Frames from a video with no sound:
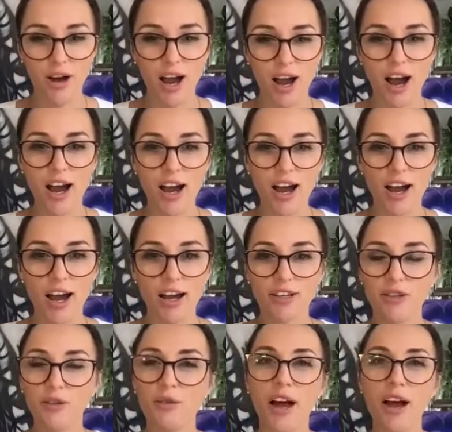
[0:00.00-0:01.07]
Uh,
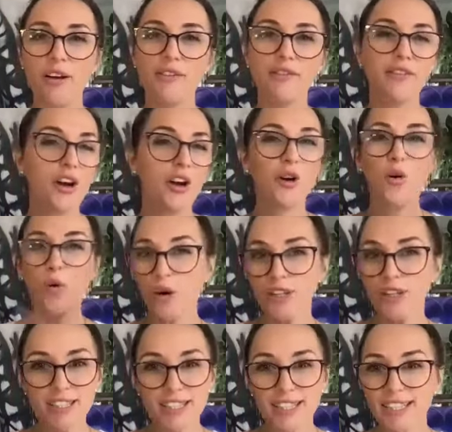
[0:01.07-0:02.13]
you have
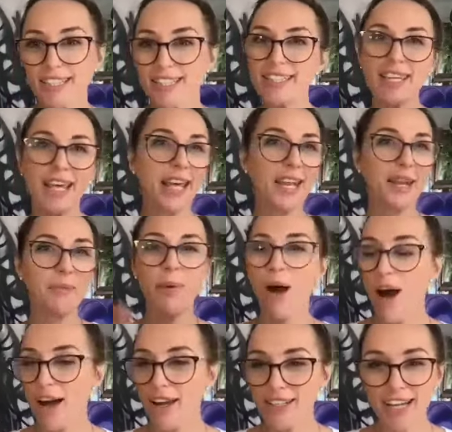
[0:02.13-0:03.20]
courses and a
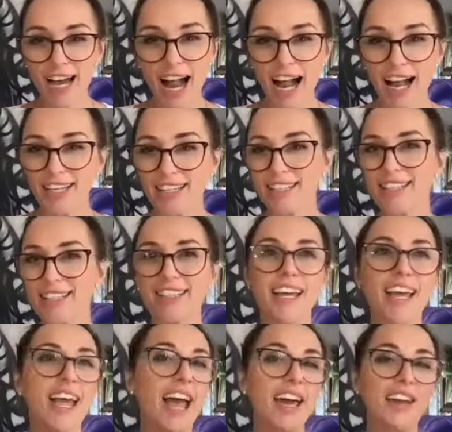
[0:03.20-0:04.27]
podcast
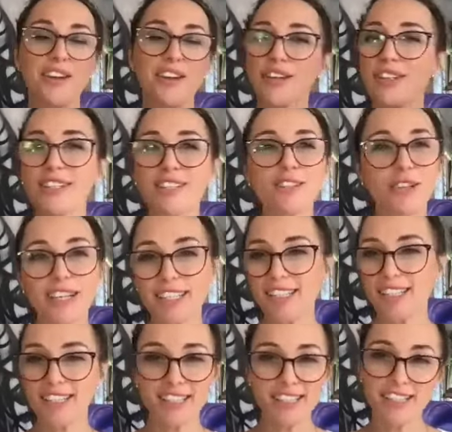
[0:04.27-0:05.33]
and a
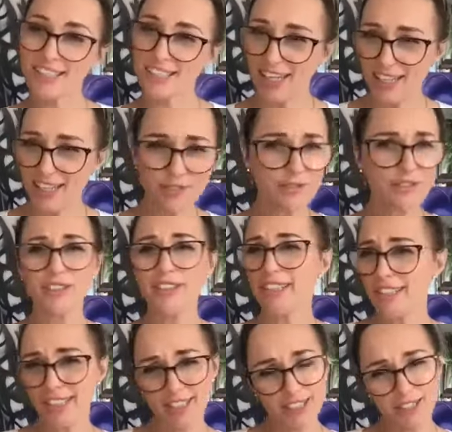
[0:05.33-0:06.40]
crazy successful
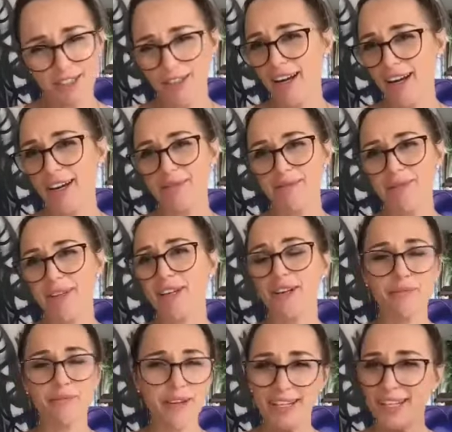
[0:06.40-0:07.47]
Instagram that
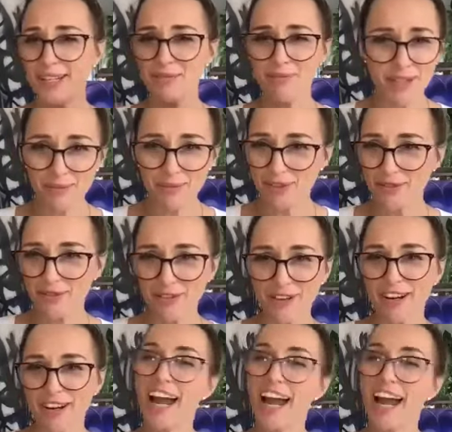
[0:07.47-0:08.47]
you're making memes for,